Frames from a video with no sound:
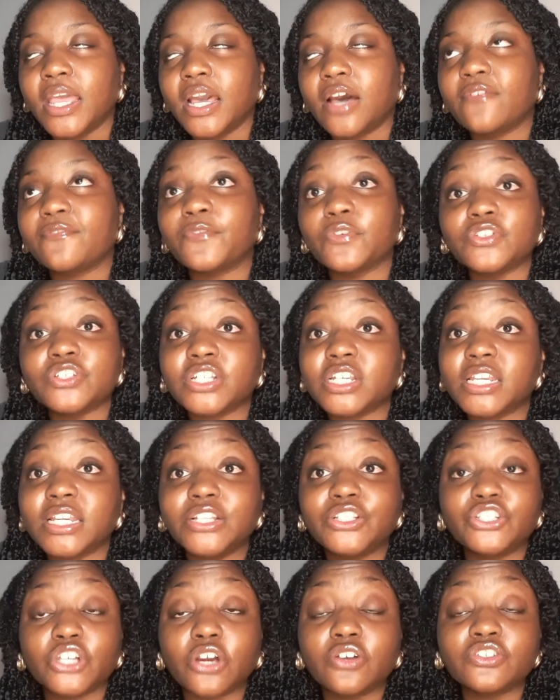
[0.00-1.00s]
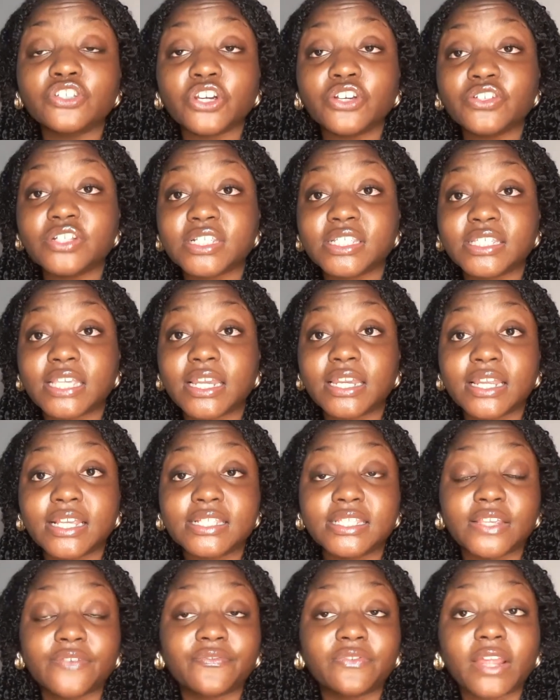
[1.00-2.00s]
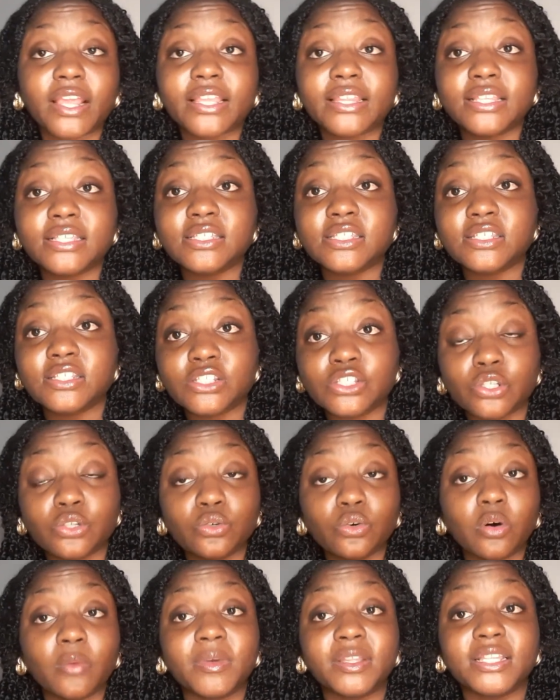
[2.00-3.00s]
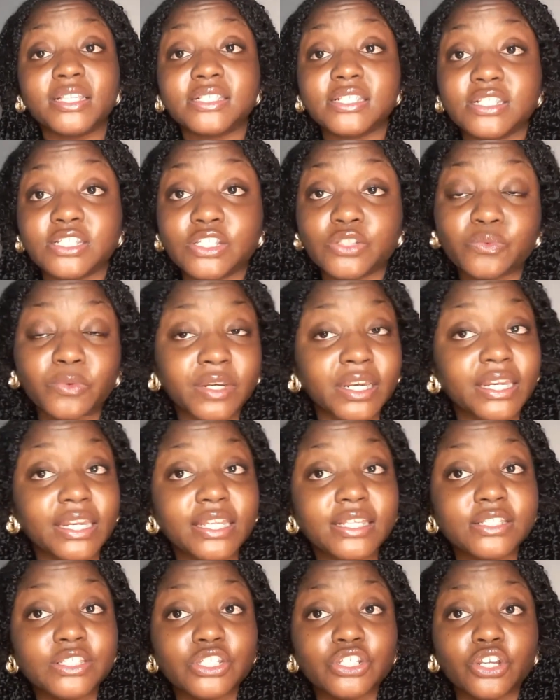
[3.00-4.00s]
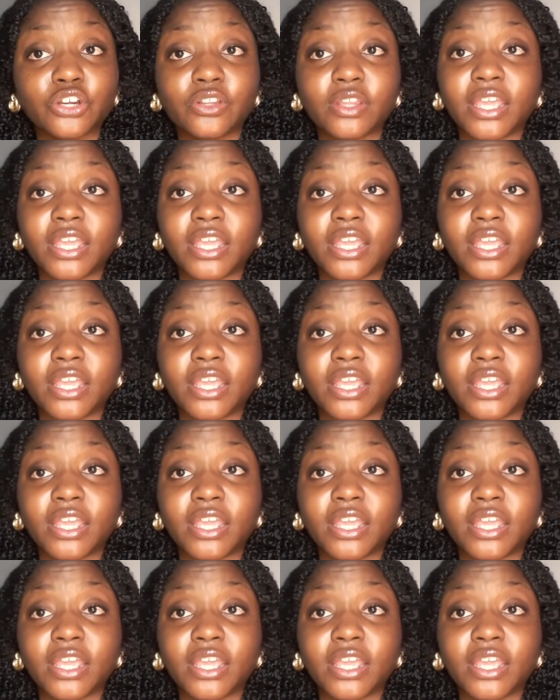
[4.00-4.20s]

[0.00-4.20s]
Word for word: Unfortunately, JoJo just said it as if, like, this is just the norm and this is just what it is, you know,